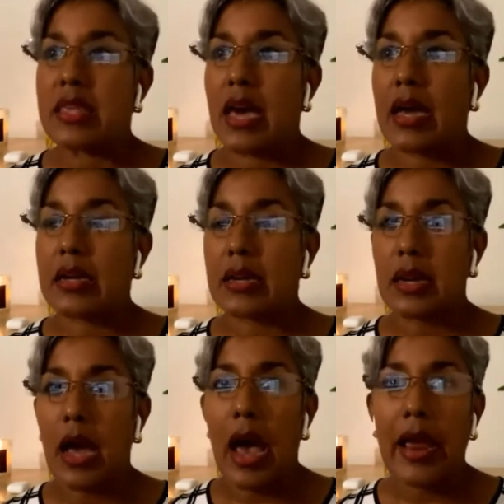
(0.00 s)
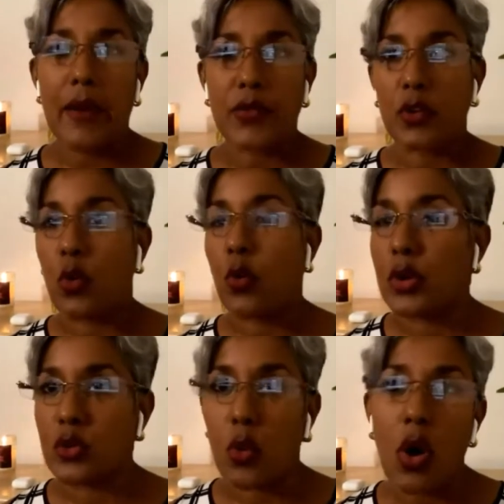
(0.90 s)
that I have to go
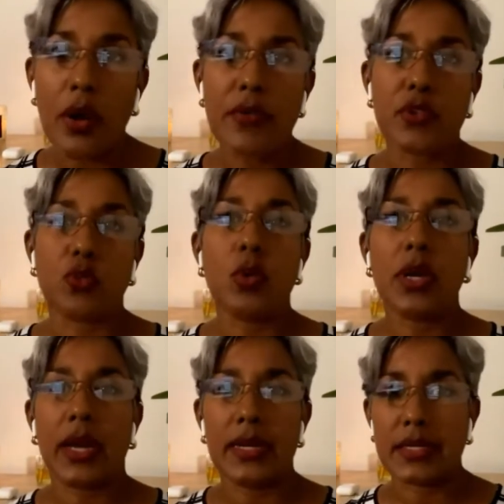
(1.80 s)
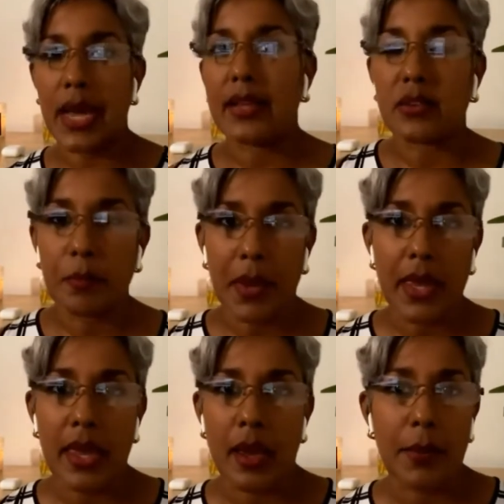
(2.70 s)
and do all of this work, and it ties up
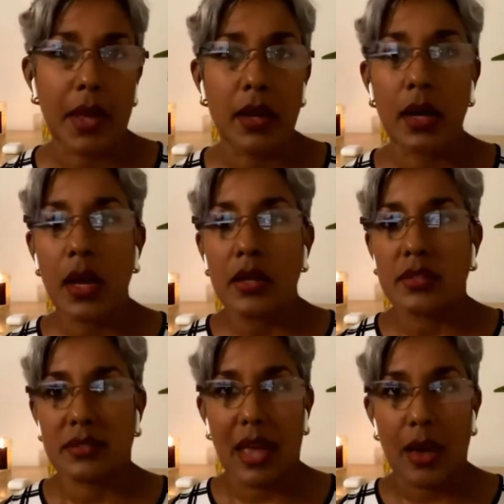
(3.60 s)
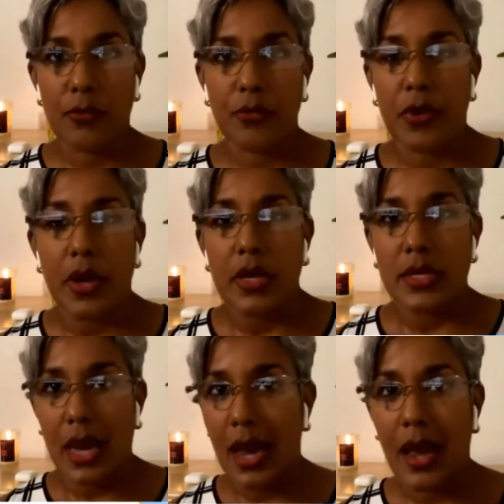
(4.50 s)
my AML staff
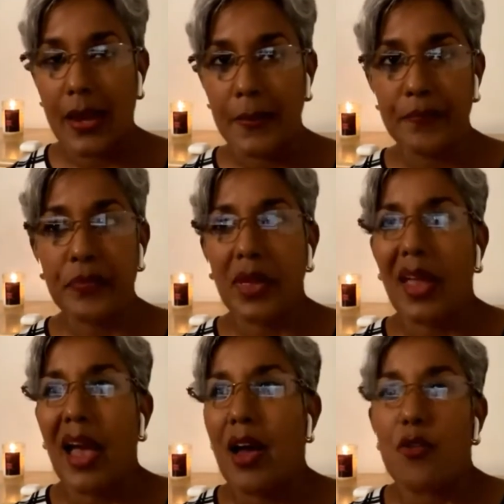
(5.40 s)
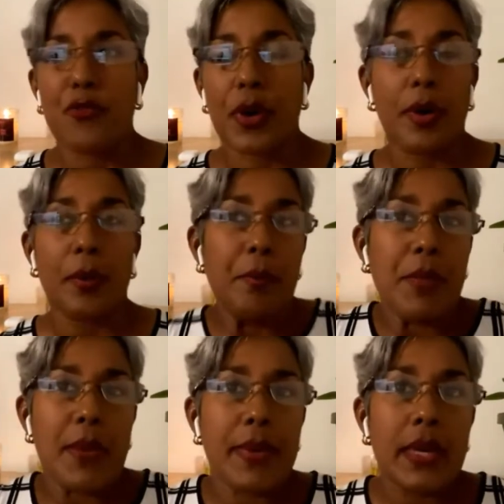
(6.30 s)
time for
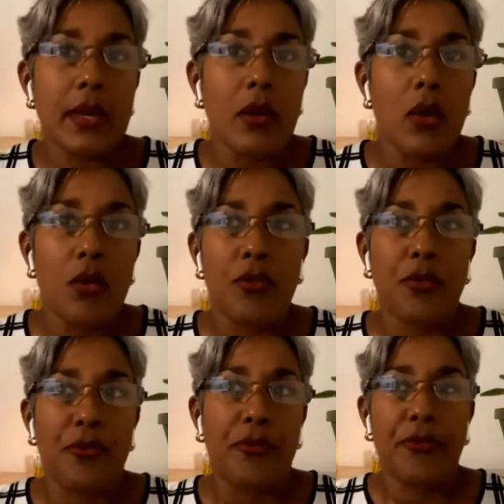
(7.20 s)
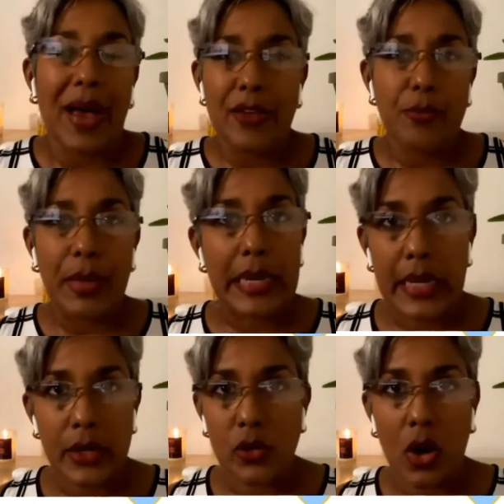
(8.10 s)
maybe $5
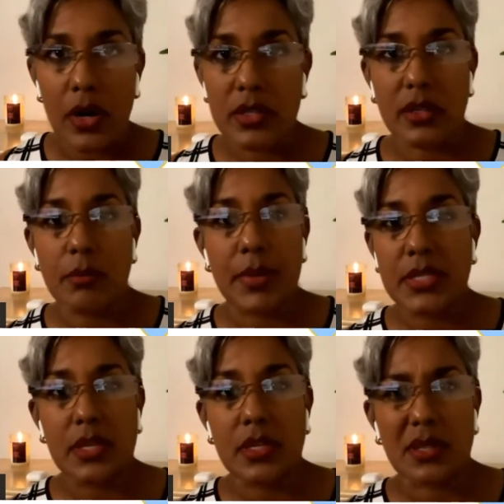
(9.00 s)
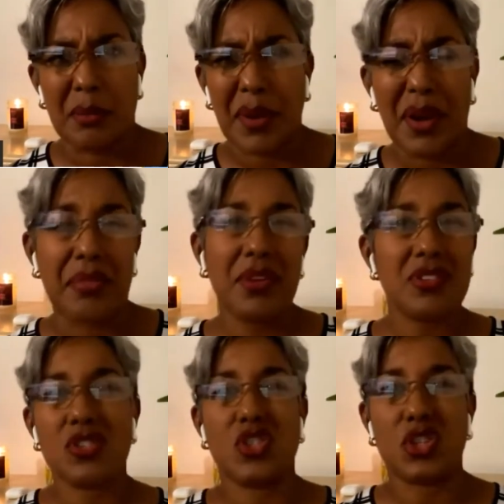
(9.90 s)
million in business a month.
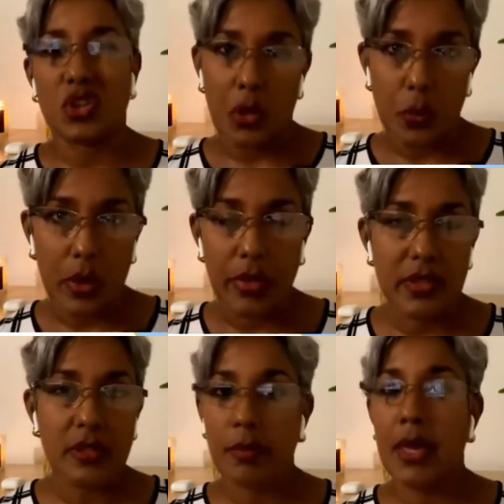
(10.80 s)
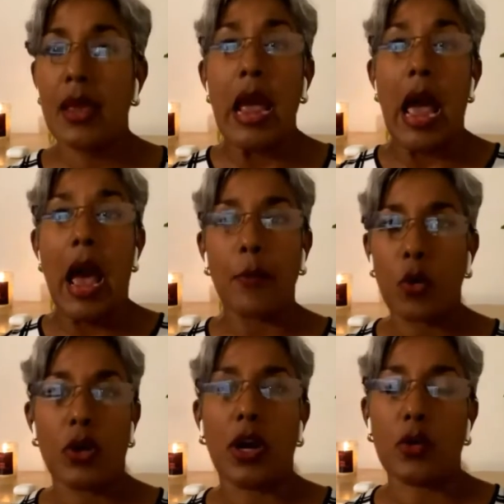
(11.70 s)
This is just not worth it to me. I'm
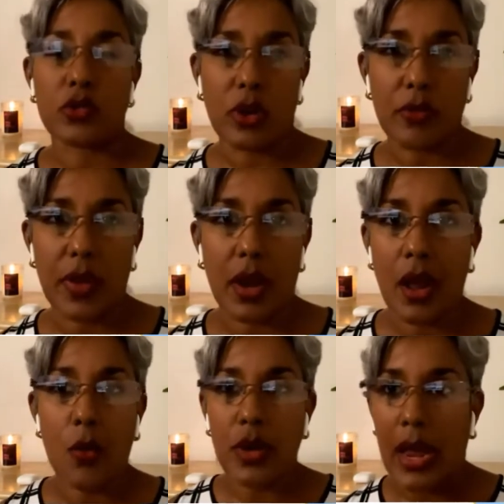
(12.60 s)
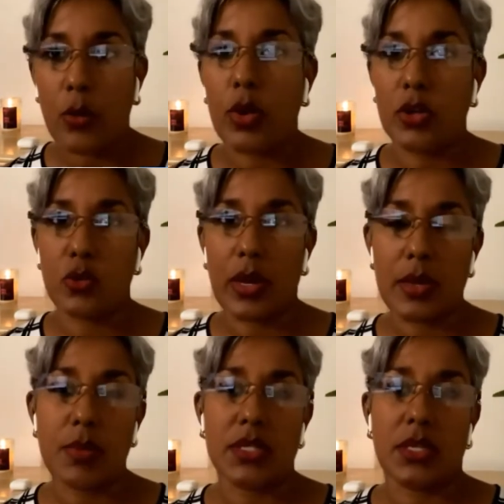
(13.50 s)
going to close off their account. I don't want to do
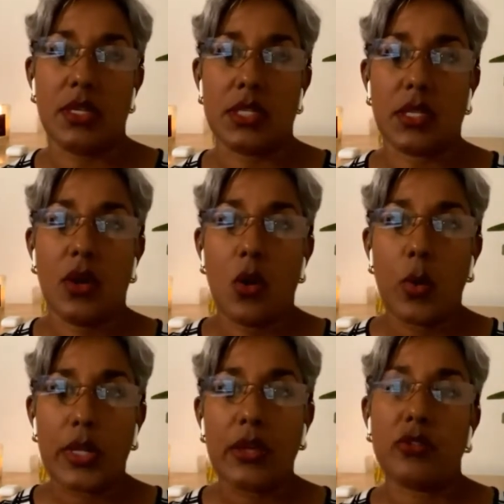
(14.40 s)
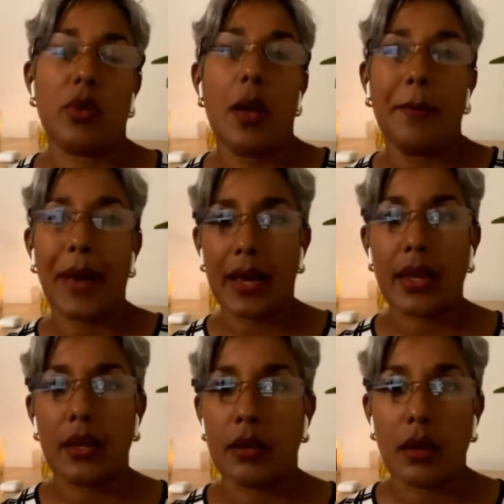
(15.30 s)
any business with this
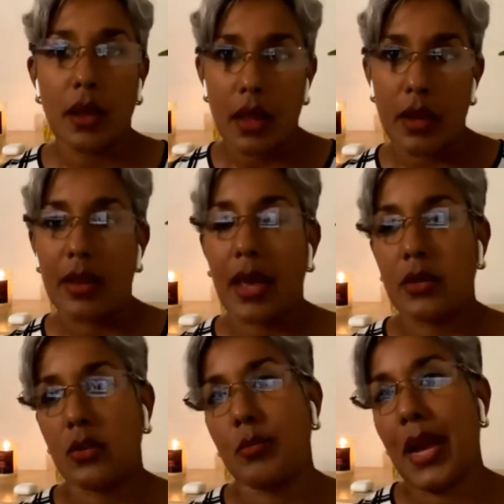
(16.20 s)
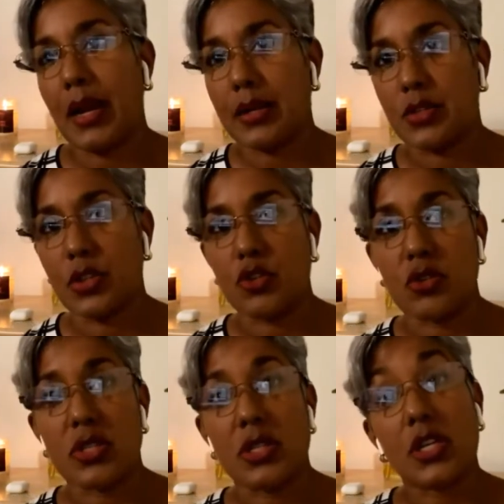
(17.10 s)
bank in that blacklisted
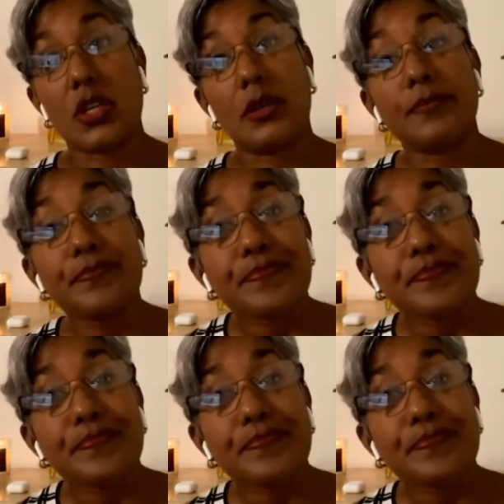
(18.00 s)
jurisdiction.